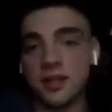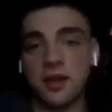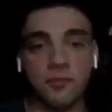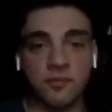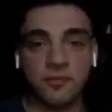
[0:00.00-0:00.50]

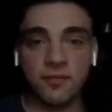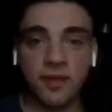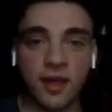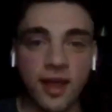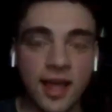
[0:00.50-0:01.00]
know,
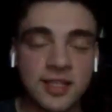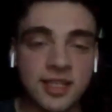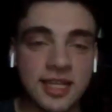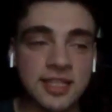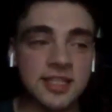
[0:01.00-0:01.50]
as
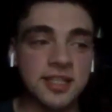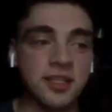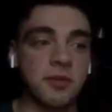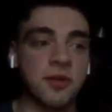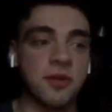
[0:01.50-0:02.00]
an
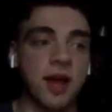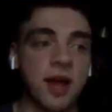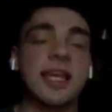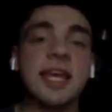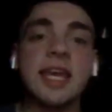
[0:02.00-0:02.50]
ECW guy,
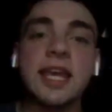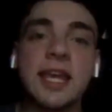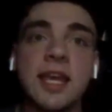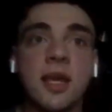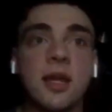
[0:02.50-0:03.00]
like
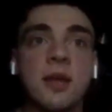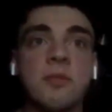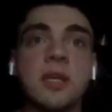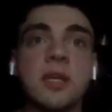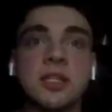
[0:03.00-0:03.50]

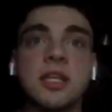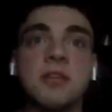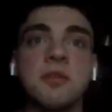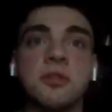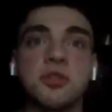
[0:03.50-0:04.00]
because
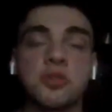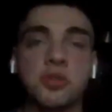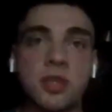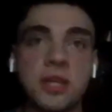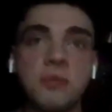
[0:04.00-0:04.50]
he
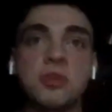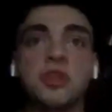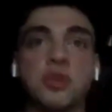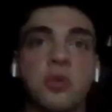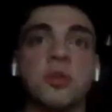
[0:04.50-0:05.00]
was
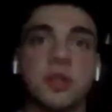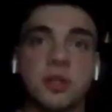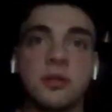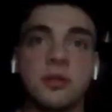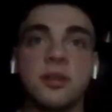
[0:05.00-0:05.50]

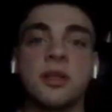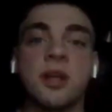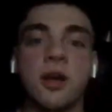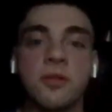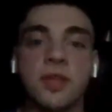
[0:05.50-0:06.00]
shorter, you
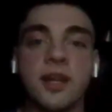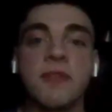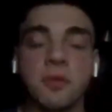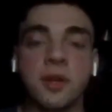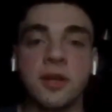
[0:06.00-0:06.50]
know, than everyone